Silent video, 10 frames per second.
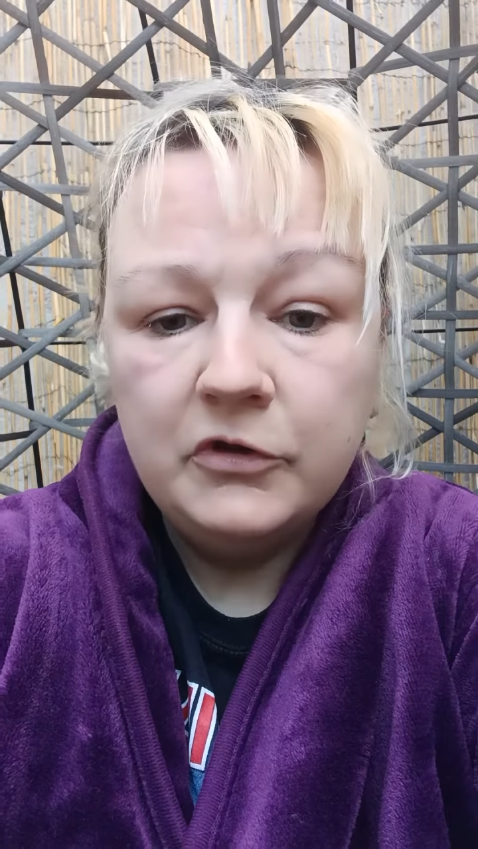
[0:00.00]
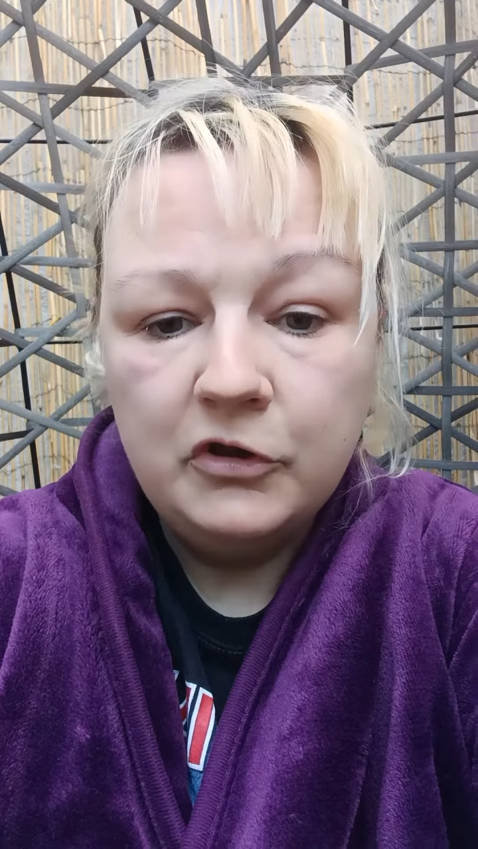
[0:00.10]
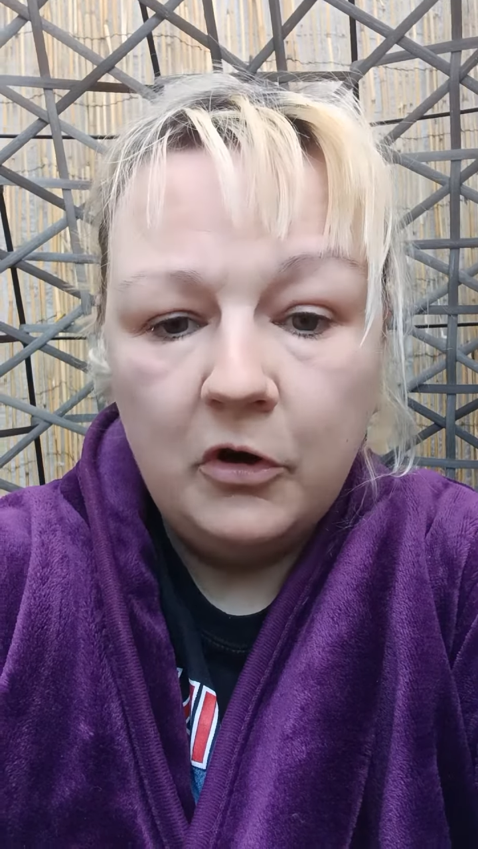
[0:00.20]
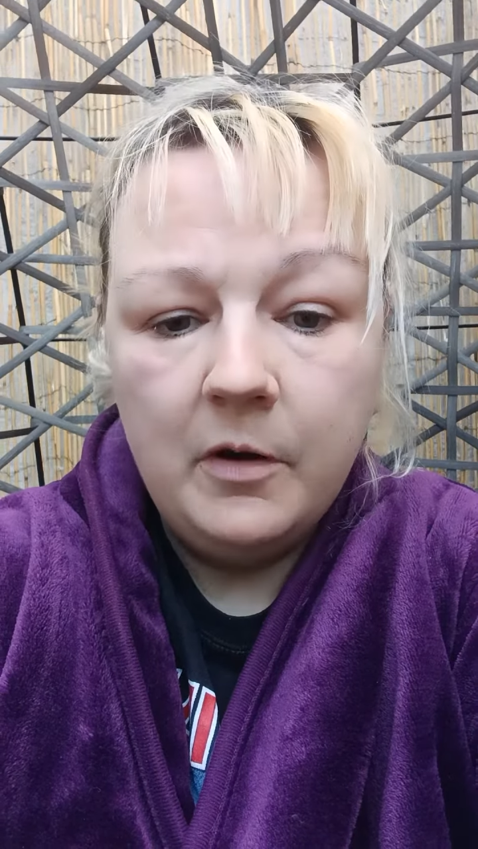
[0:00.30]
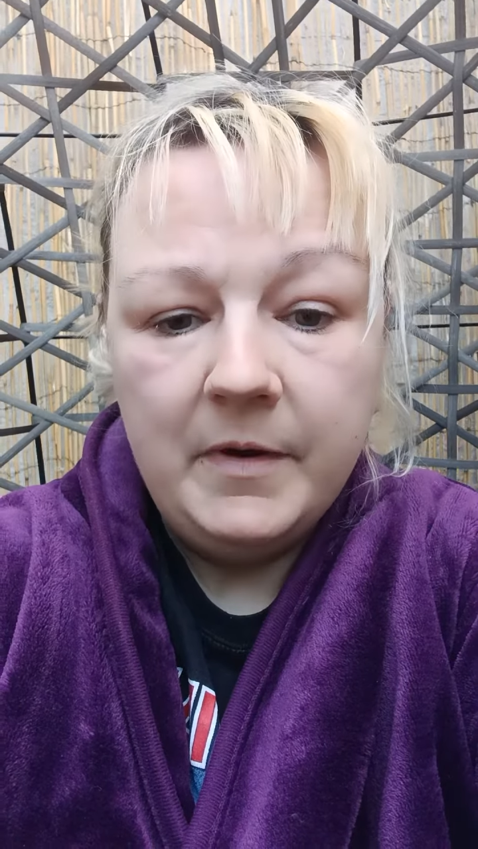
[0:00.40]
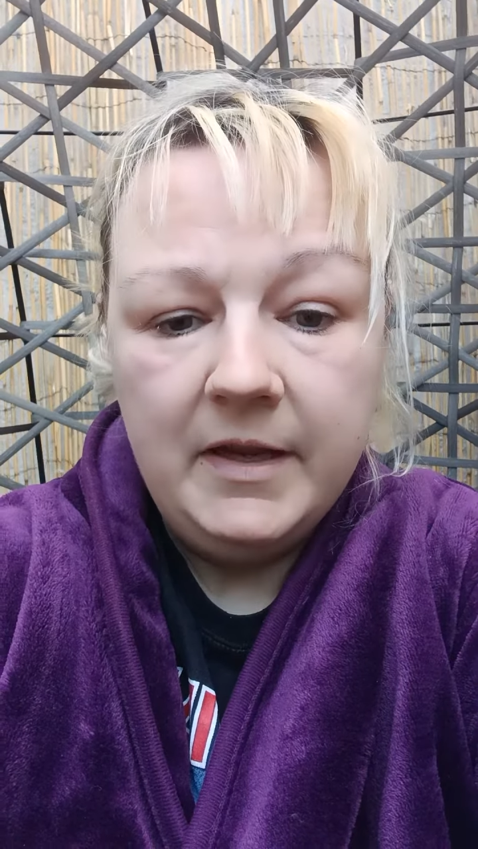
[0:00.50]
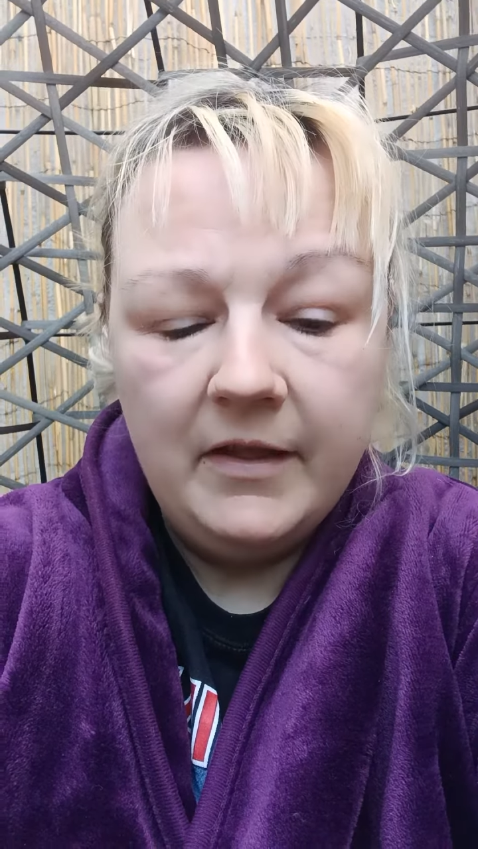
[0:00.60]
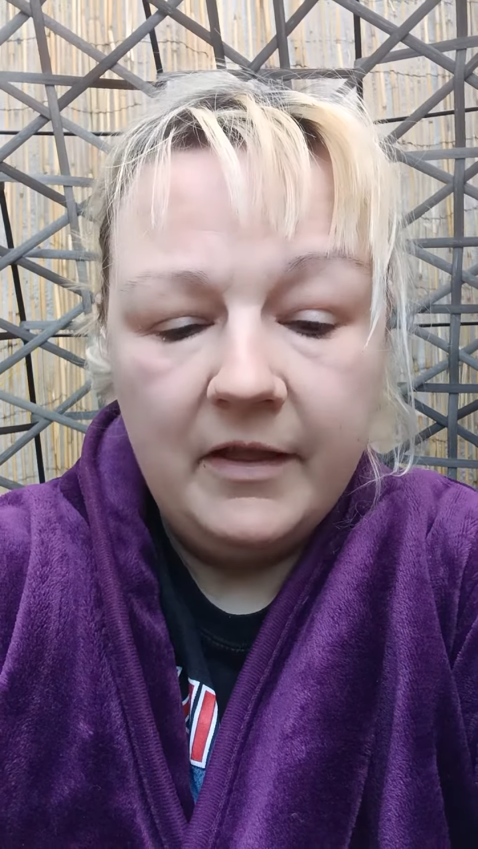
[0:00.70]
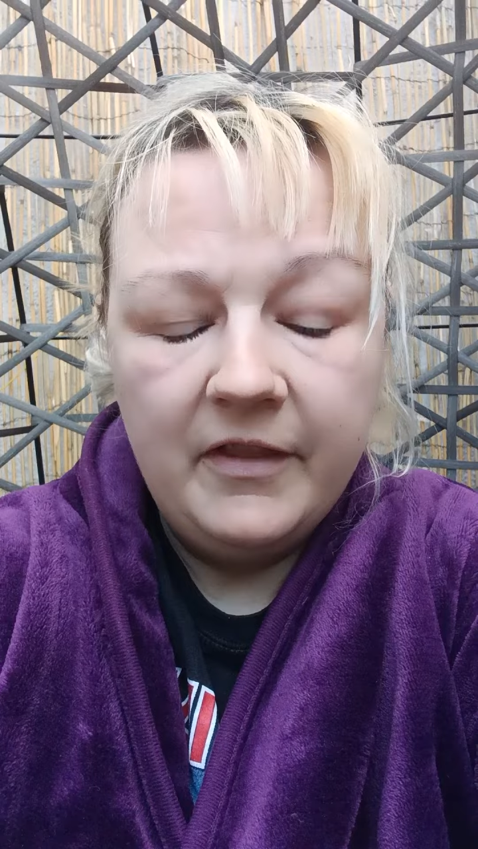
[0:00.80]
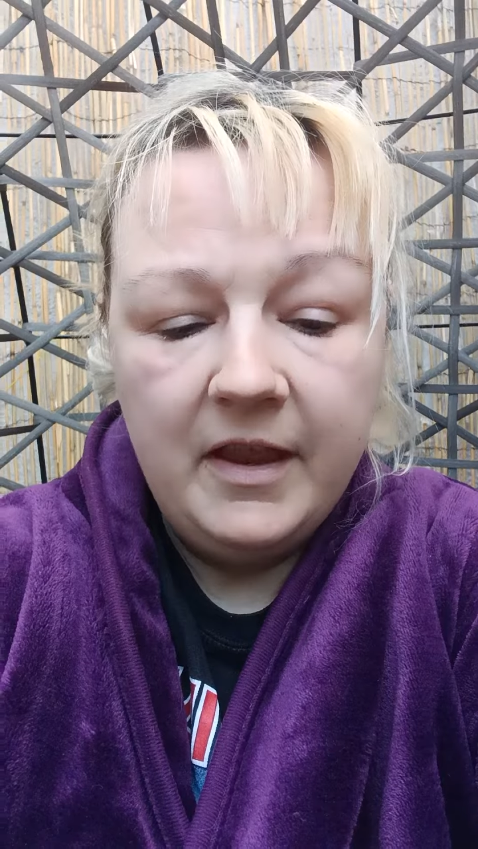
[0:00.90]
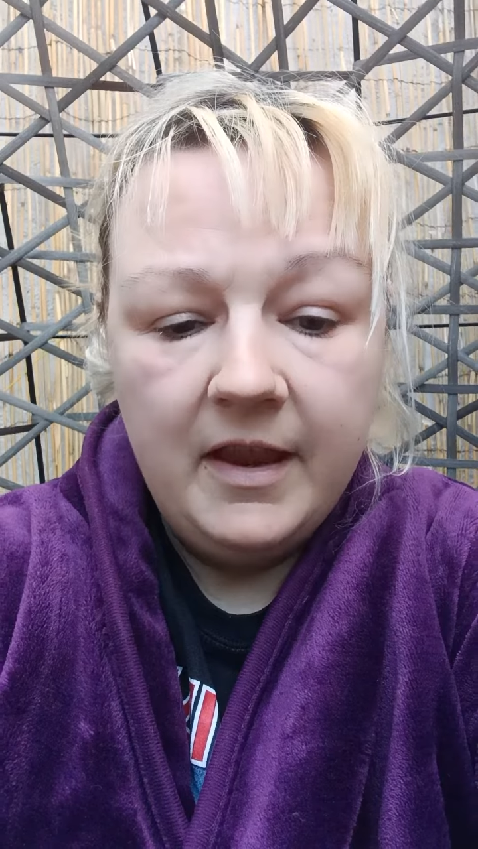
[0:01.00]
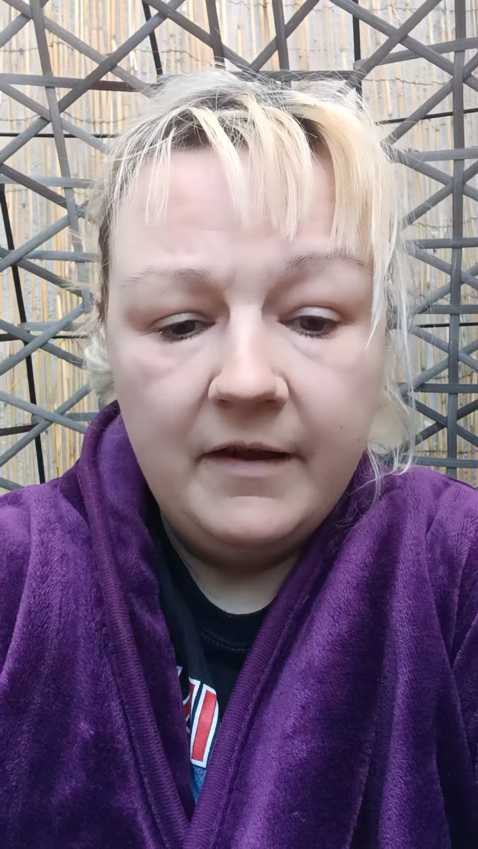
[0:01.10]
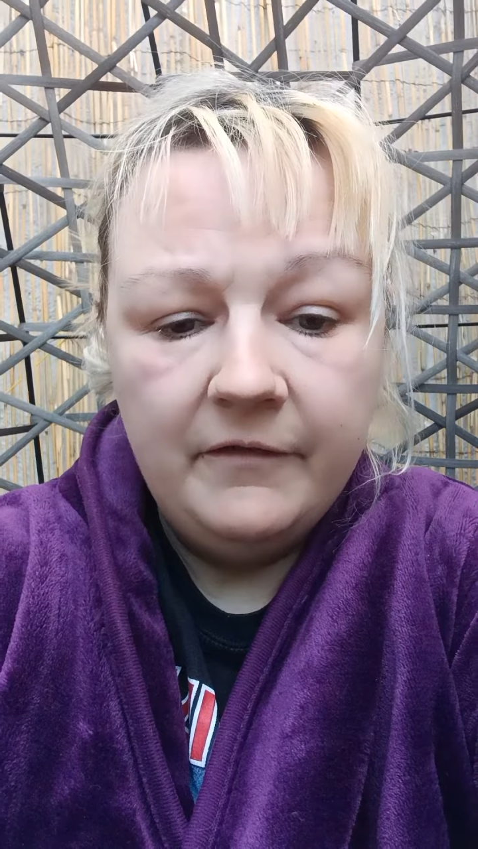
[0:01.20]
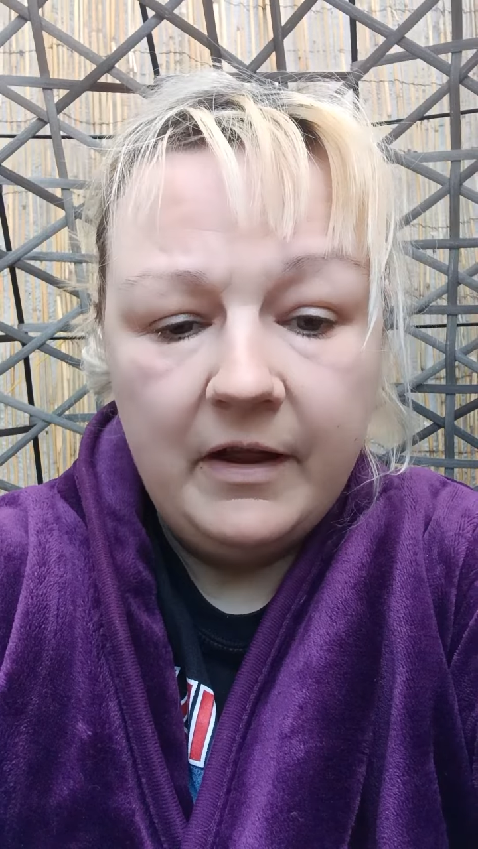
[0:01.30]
show me that they have